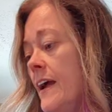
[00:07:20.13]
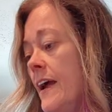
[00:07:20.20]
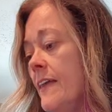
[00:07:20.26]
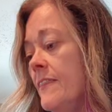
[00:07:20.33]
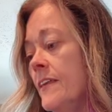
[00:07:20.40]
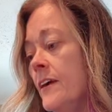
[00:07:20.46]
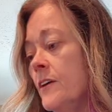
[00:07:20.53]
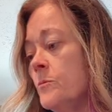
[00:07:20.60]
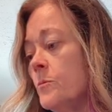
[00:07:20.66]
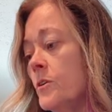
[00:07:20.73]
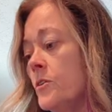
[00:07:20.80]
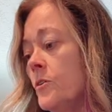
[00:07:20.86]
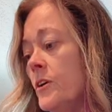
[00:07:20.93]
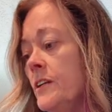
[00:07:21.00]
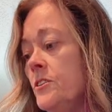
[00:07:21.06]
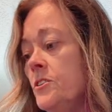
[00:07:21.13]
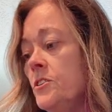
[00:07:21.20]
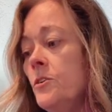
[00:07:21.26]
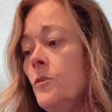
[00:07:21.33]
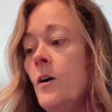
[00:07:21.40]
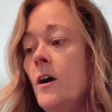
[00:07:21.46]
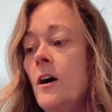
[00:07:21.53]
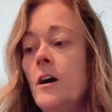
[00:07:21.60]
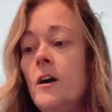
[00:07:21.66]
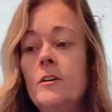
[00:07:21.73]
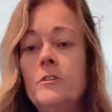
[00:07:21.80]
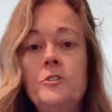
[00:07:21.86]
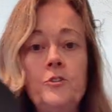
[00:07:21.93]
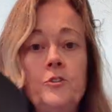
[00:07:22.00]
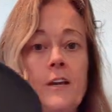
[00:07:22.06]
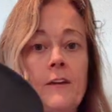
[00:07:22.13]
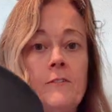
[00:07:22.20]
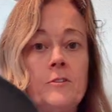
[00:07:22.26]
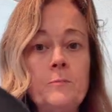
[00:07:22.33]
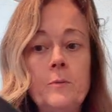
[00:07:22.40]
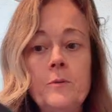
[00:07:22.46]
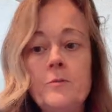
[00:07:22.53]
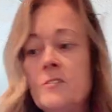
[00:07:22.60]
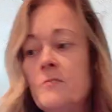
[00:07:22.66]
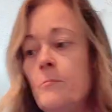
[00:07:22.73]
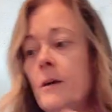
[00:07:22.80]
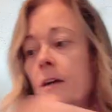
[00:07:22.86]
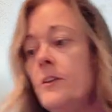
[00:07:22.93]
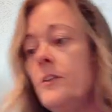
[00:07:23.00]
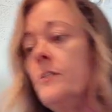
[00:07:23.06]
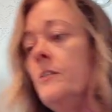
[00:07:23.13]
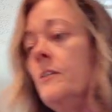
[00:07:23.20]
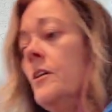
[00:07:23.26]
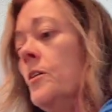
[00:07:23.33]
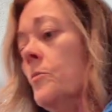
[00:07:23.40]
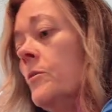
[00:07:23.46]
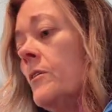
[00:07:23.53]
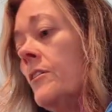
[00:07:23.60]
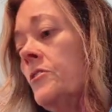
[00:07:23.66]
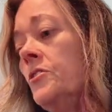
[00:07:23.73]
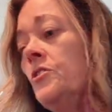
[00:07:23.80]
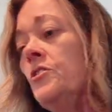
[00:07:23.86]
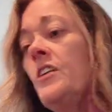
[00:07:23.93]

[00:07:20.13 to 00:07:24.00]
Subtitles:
And then we're going to do our 2 tablespoons of butter with our 2